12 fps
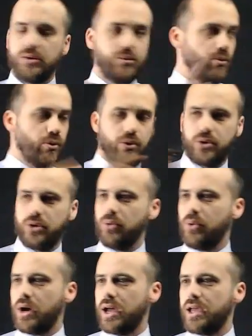walk
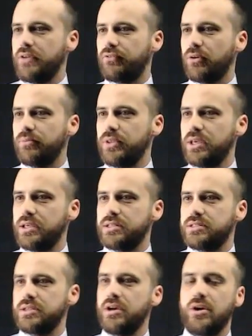away from
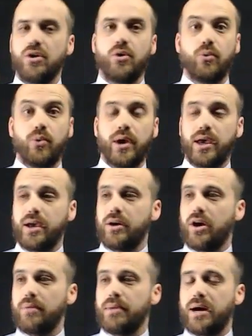this where
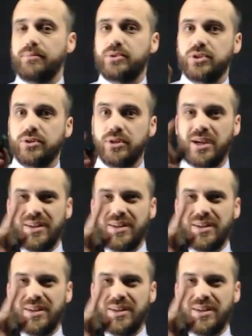I'm up to.